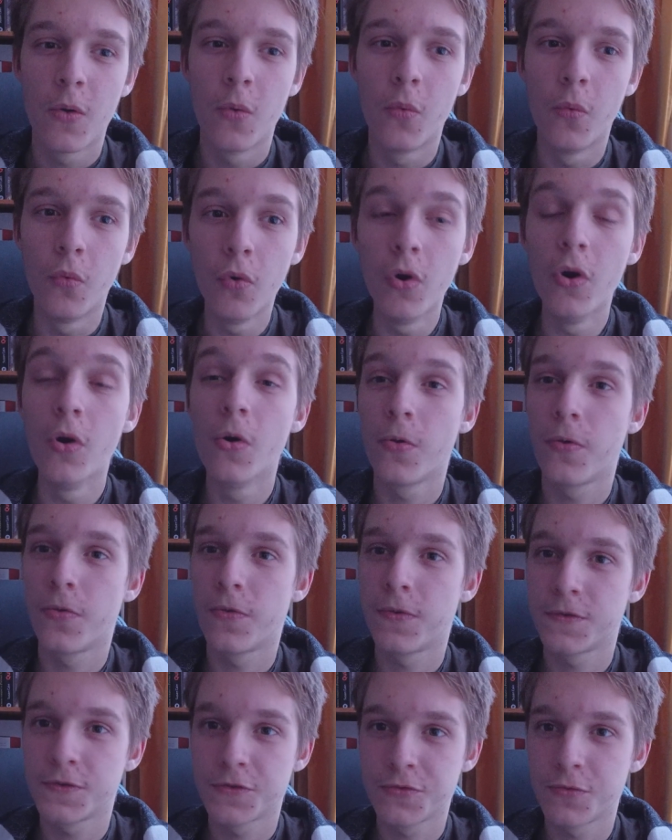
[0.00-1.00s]

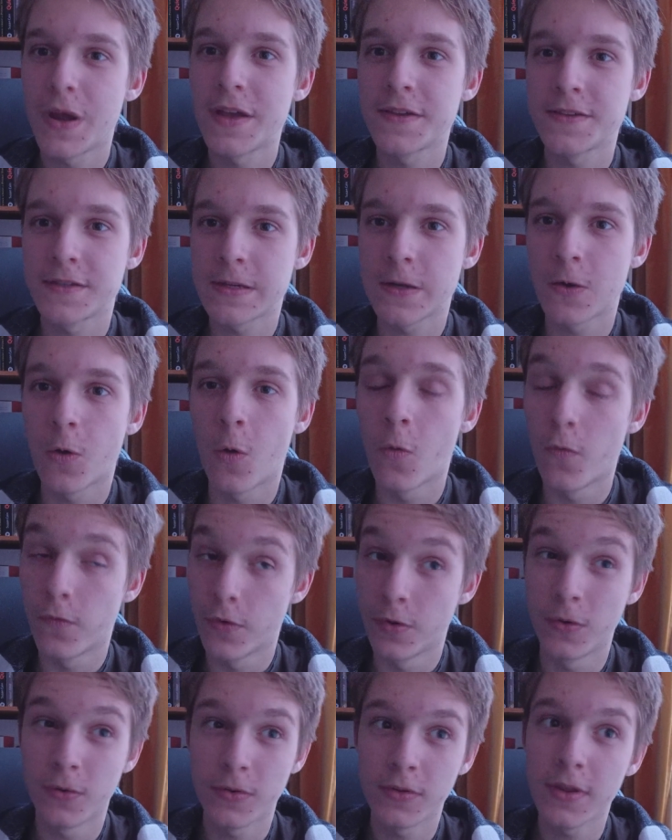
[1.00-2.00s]
worth stressing
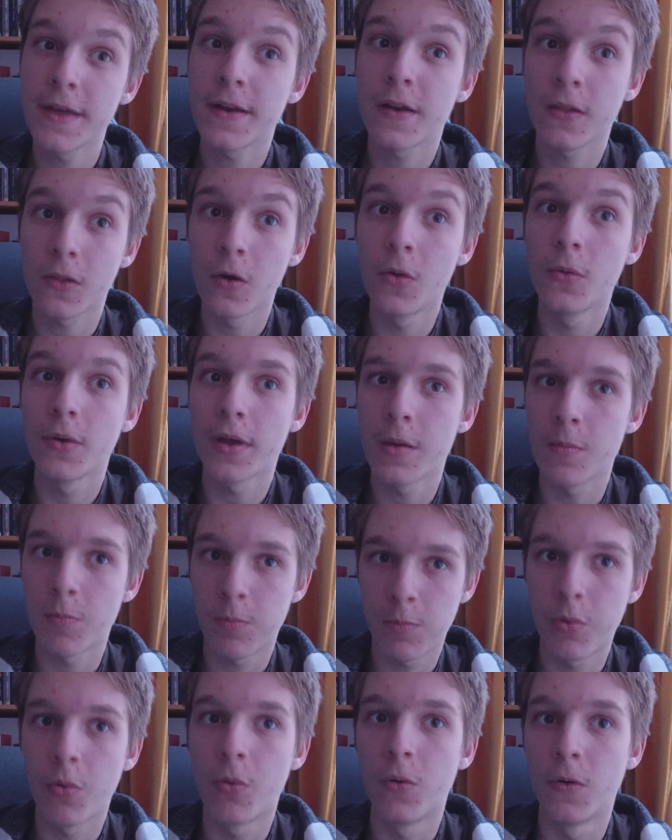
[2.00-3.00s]
over, let alone
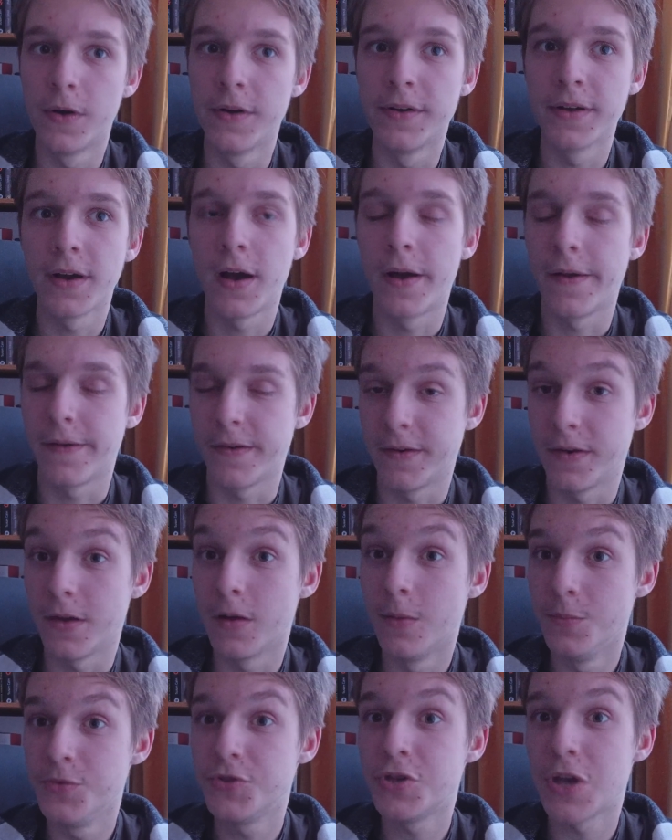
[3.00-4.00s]
important on an
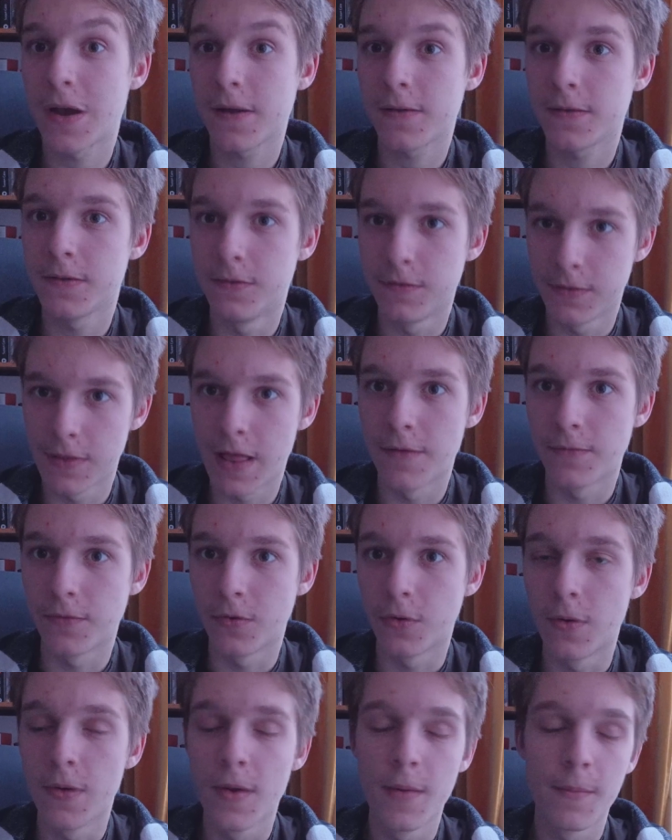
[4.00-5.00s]
objective
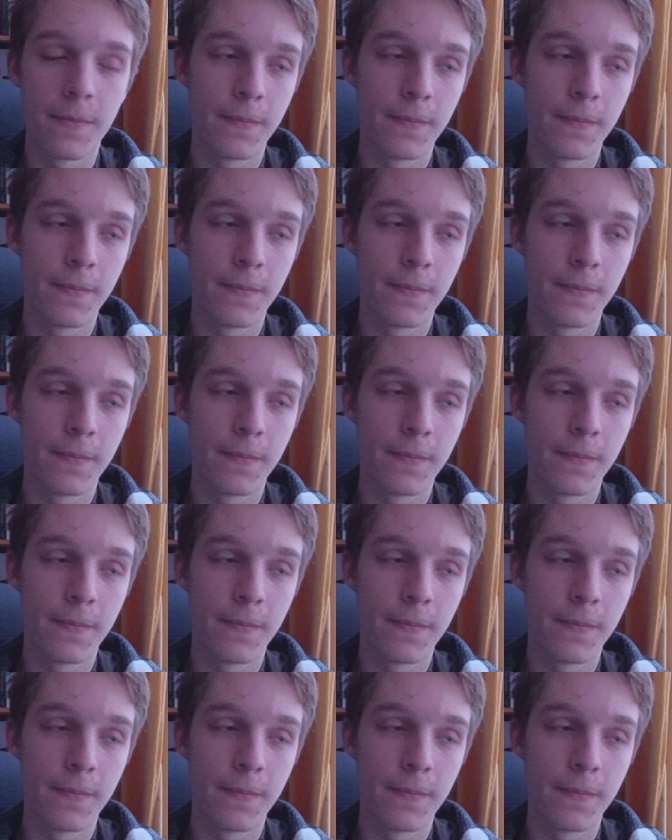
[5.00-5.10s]
level.